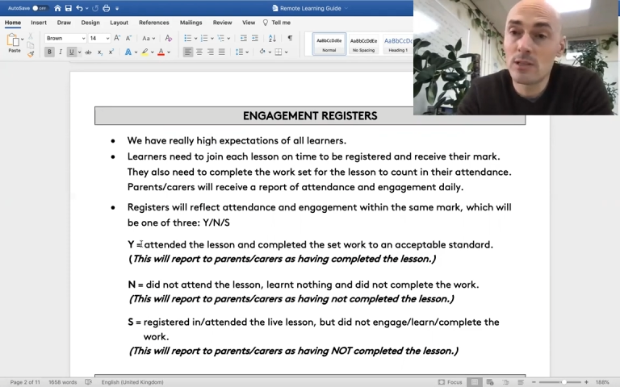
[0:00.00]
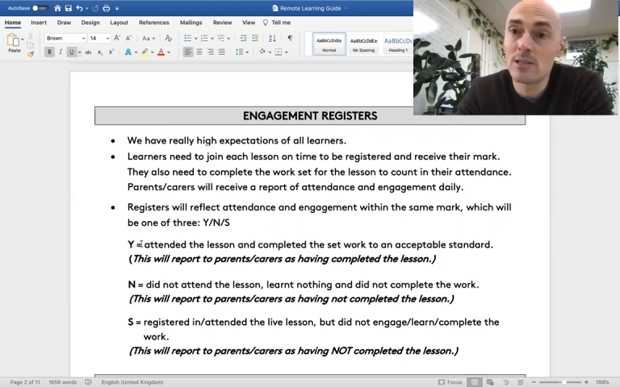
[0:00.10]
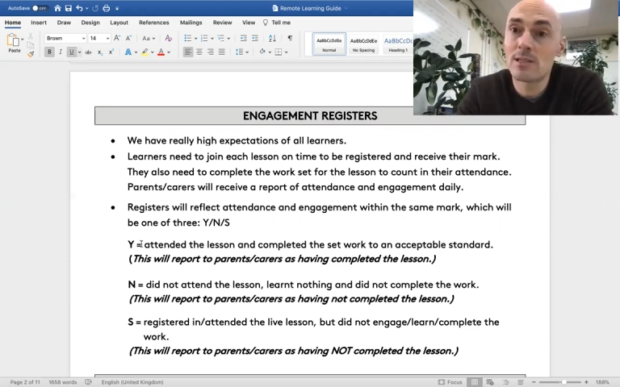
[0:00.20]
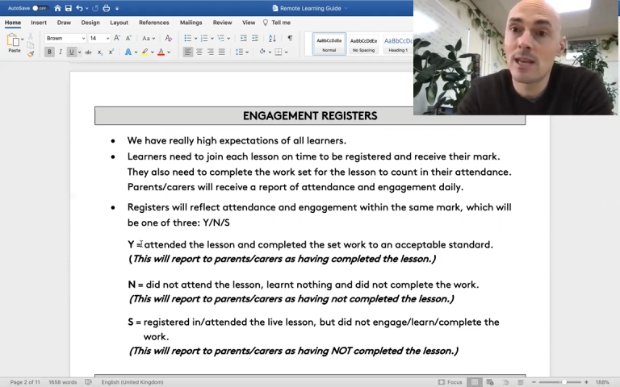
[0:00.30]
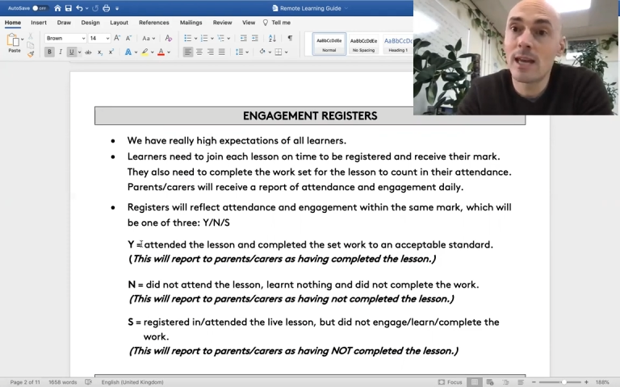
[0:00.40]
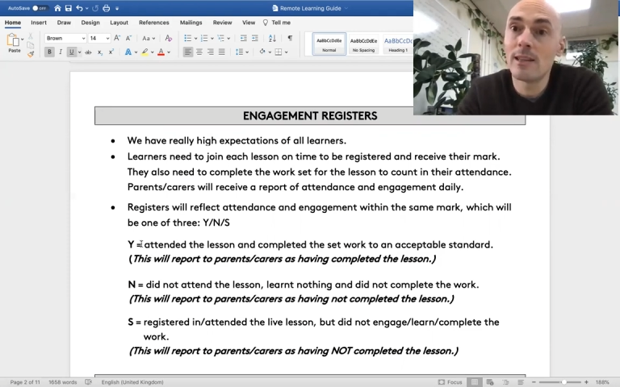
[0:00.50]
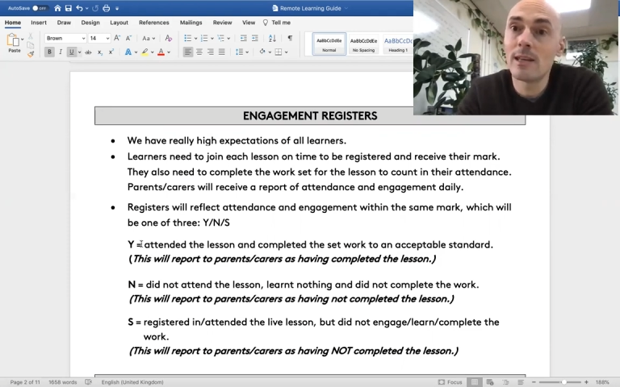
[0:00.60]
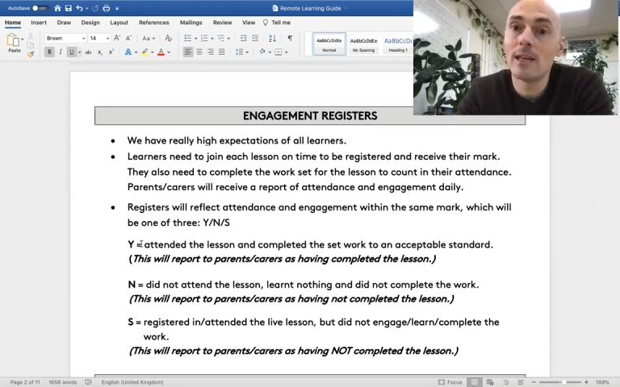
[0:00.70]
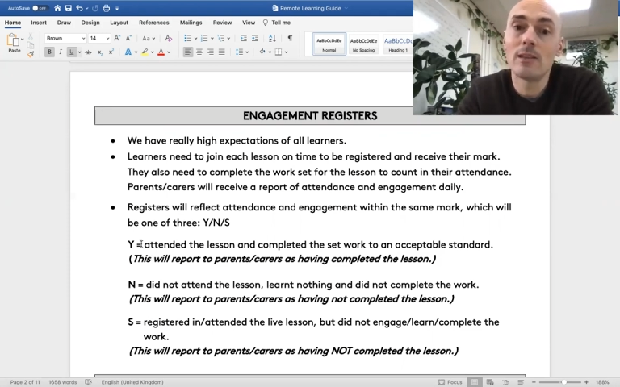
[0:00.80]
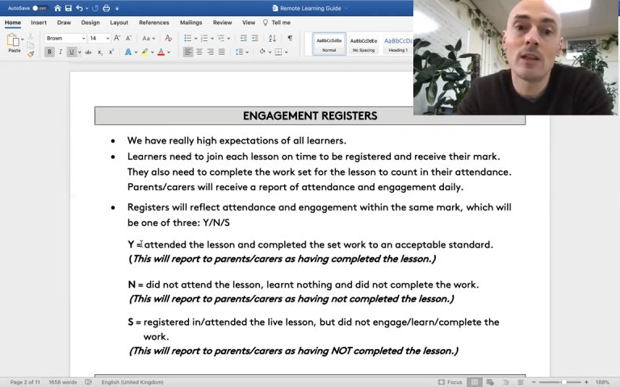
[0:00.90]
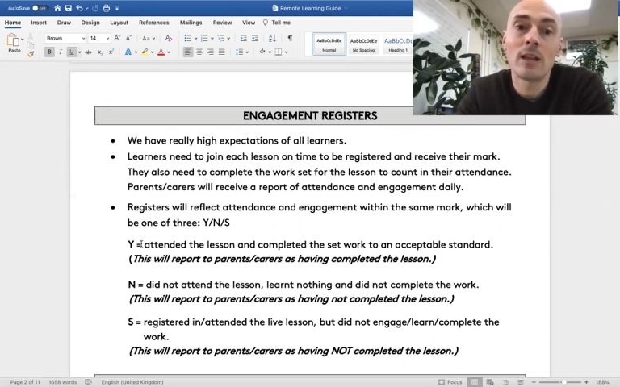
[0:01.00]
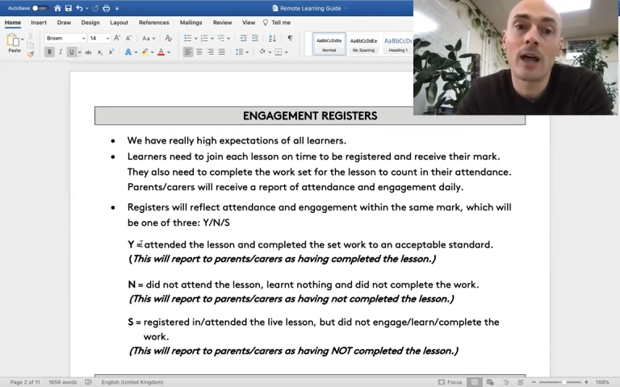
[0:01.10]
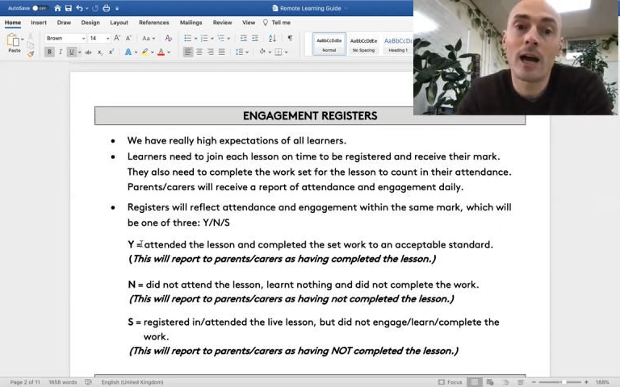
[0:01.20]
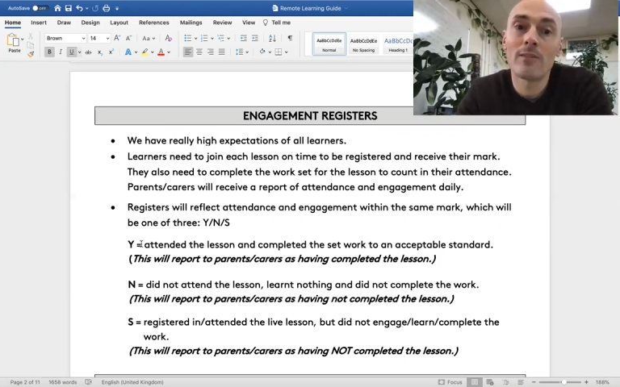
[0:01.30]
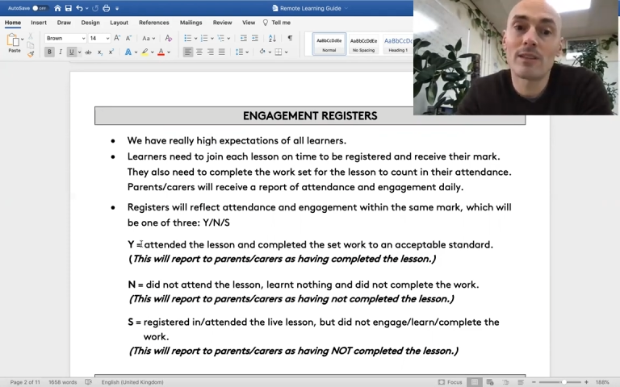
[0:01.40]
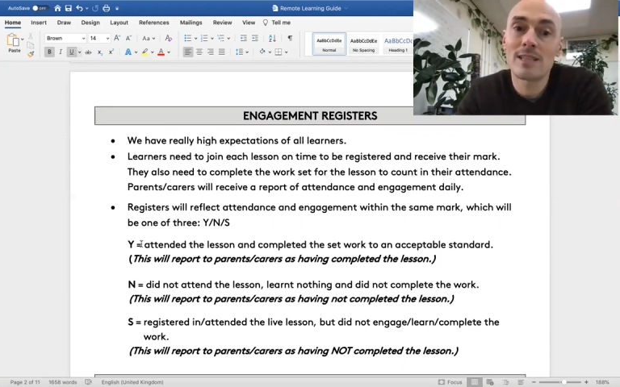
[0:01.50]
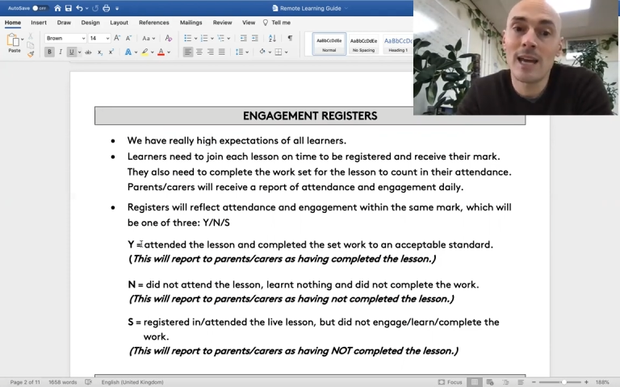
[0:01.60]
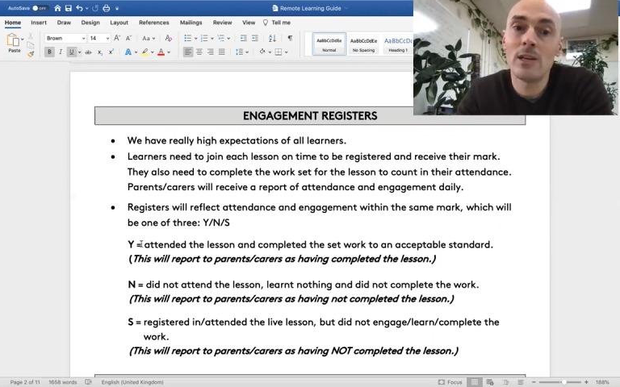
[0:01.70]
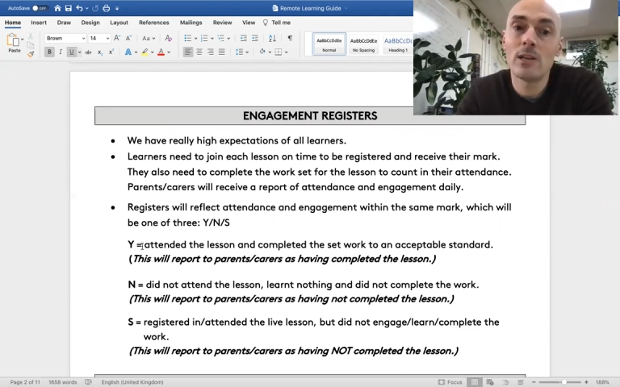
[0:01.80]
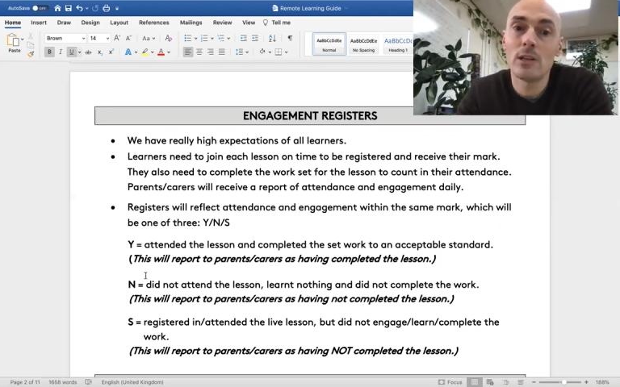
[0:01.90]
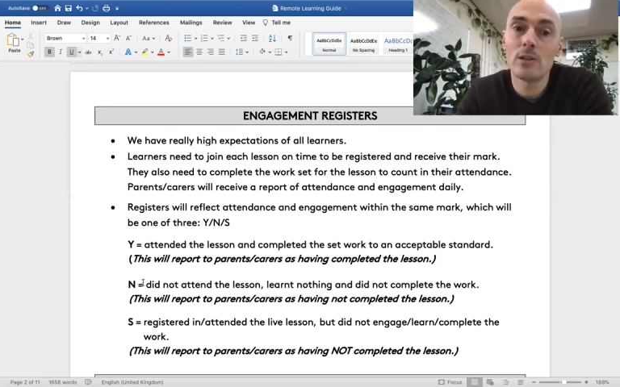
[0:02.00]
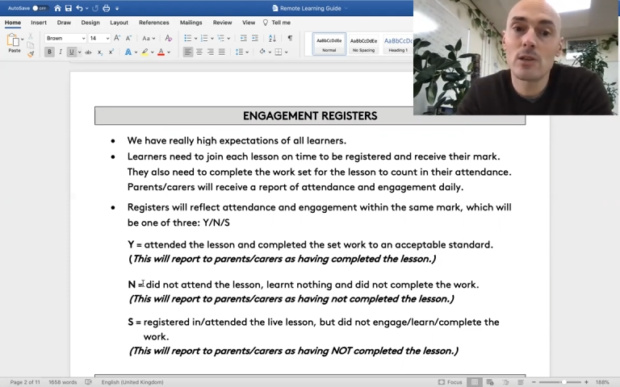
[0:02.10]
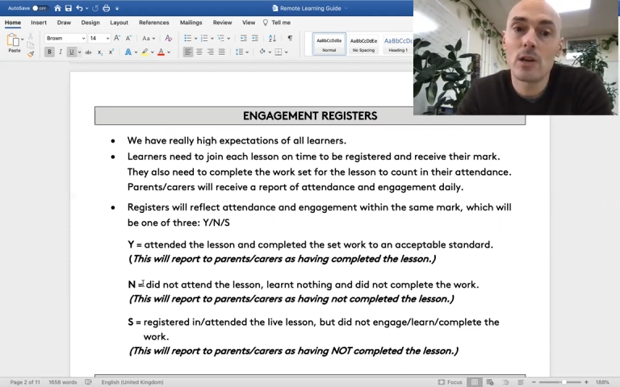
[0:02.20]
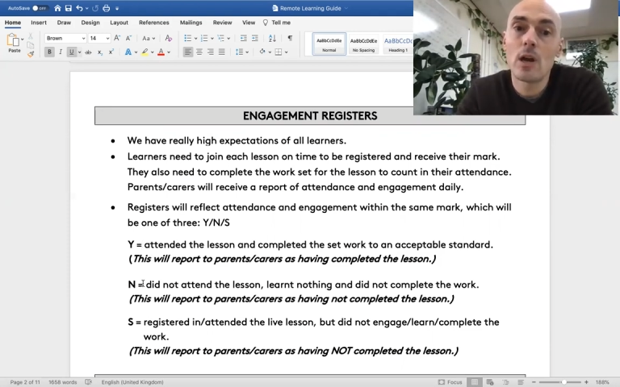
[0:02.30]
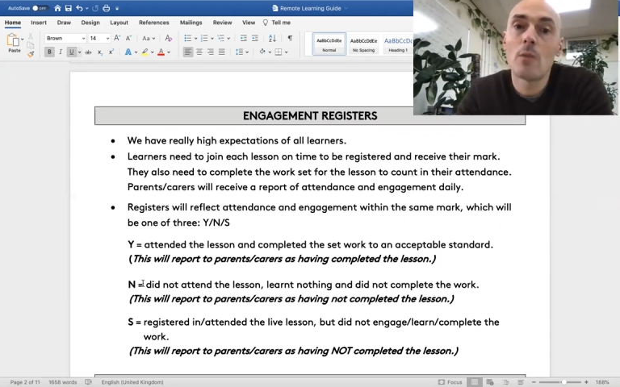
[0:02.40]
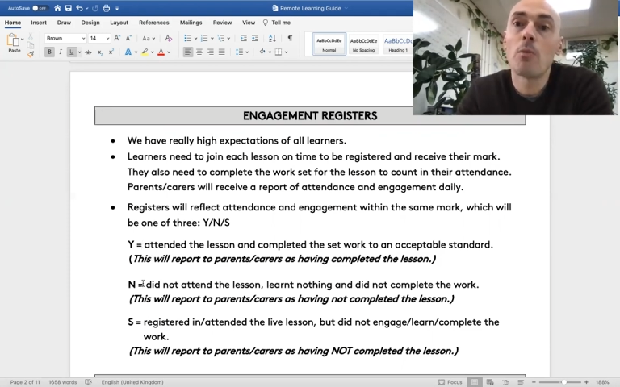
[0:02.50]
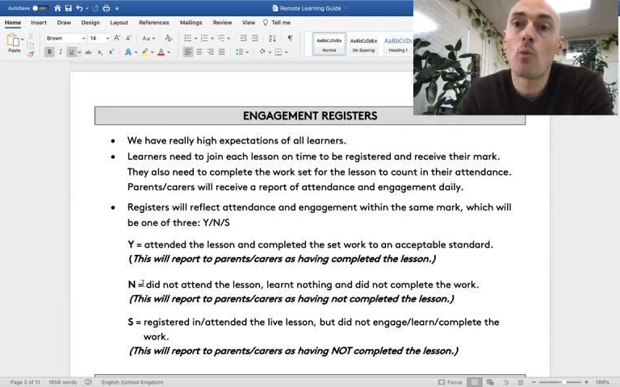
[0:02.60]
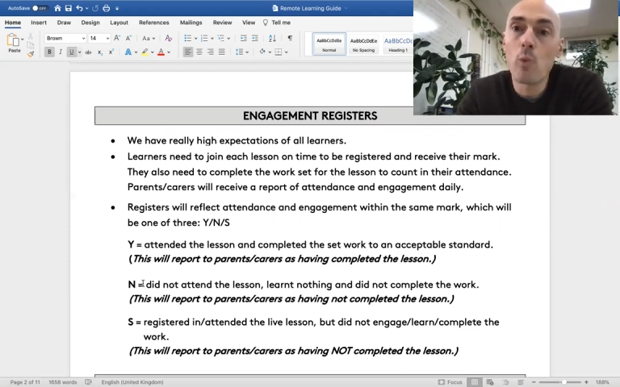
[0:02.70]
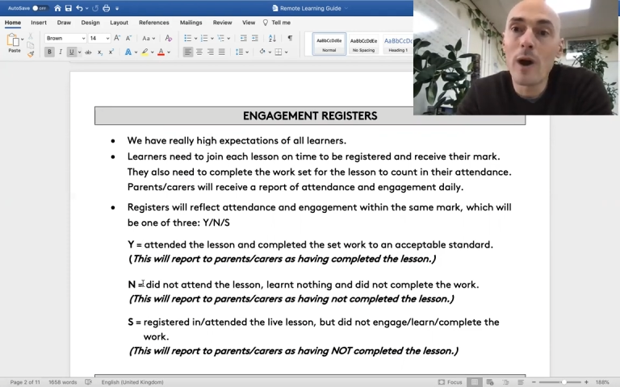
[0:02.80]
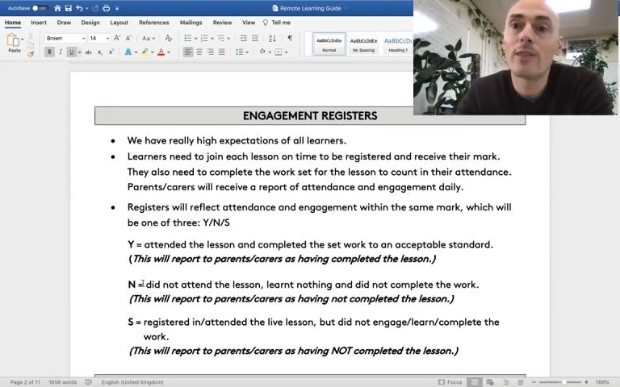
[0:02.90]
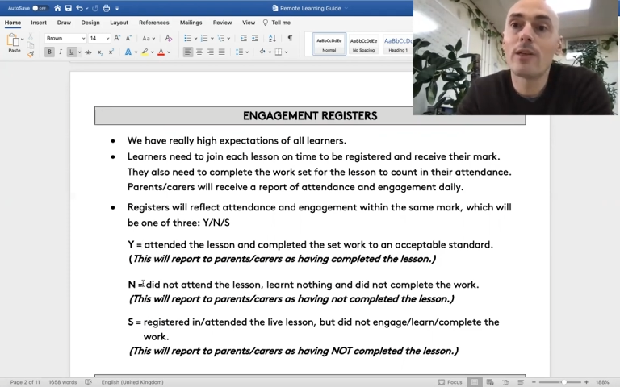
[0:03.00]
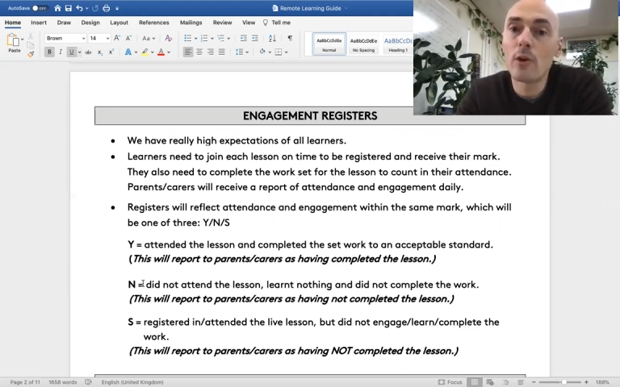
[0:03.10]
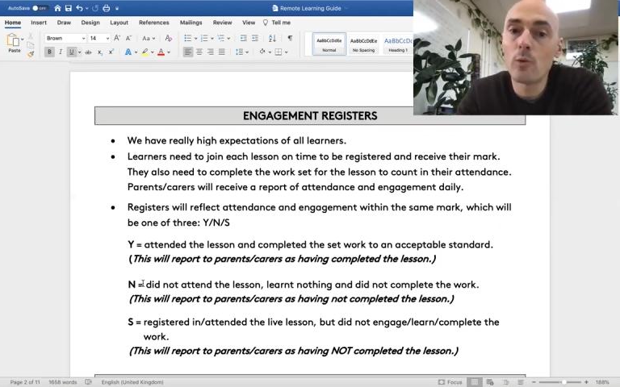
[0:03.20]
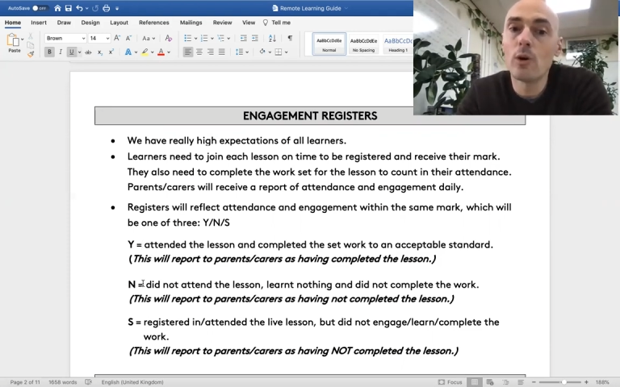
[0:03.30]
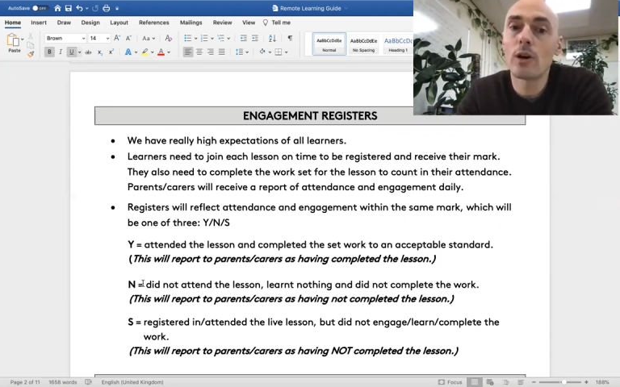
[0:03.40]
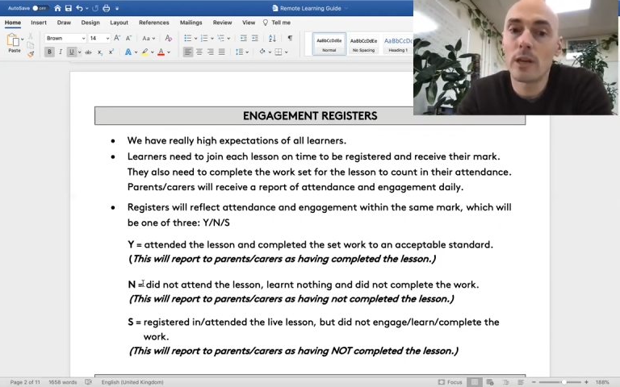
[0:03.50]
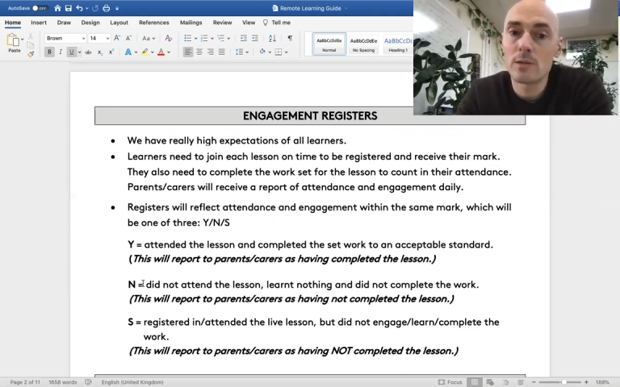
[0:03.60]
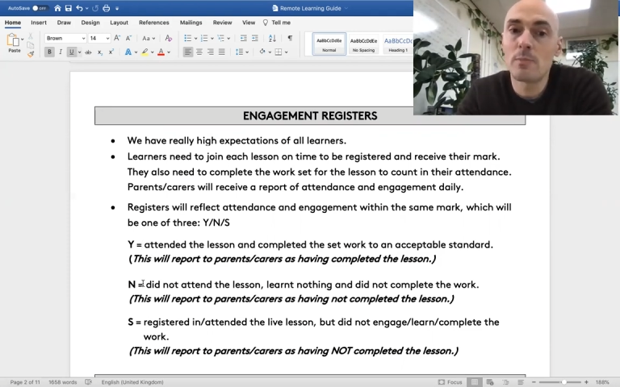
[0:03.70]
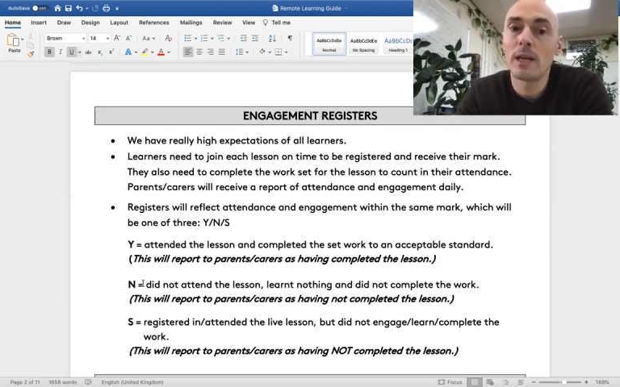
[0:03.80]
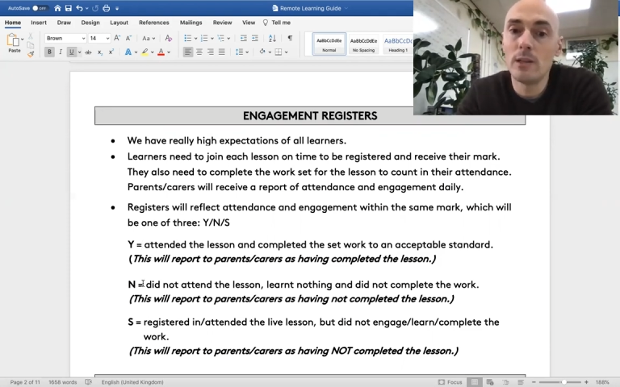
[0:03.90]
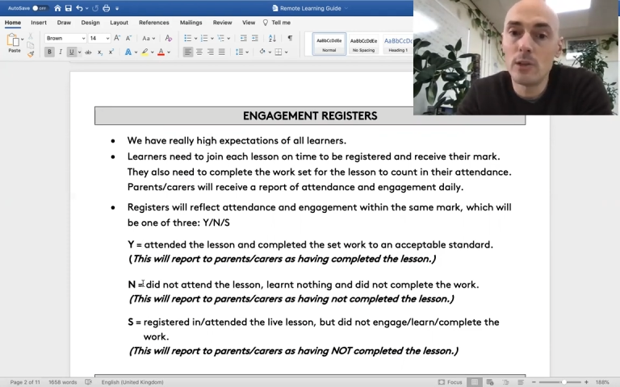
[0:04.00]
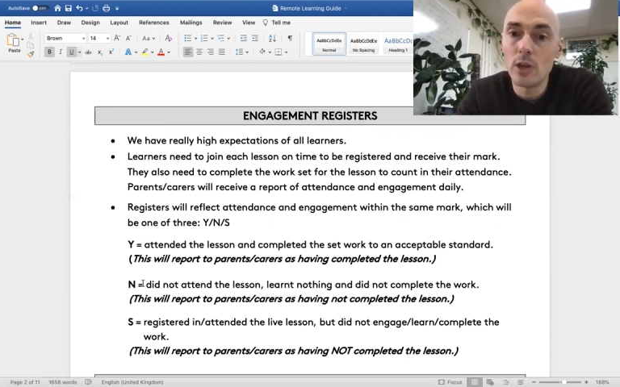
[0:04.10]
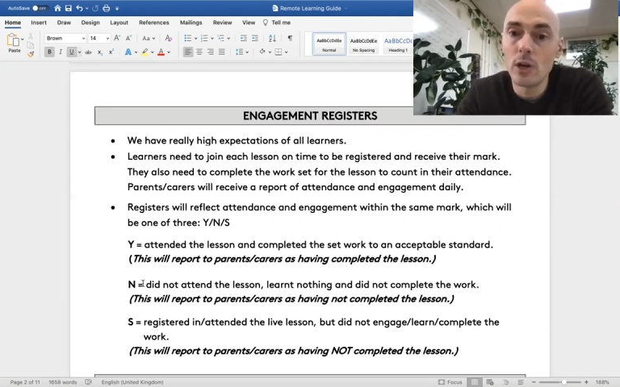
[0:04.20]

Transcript: as I say, the live attendance, but whether the work is being